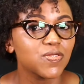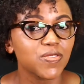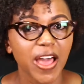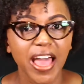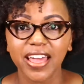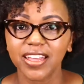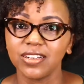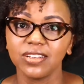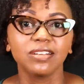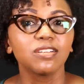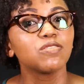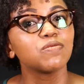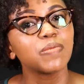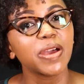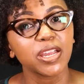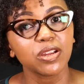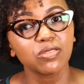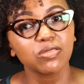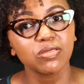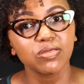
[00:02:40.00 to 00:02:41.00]
fan of
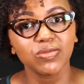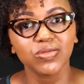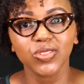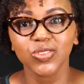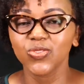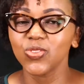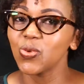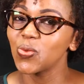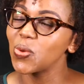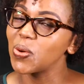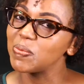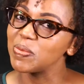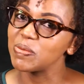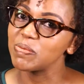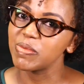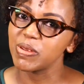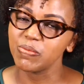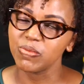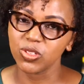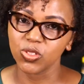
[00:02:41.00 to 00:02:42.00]
microwaves for
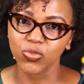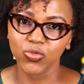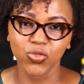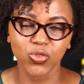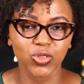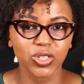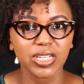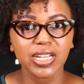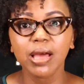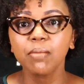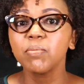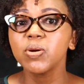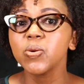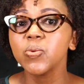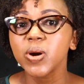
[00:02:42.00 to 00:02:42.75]
warming baby's food. Number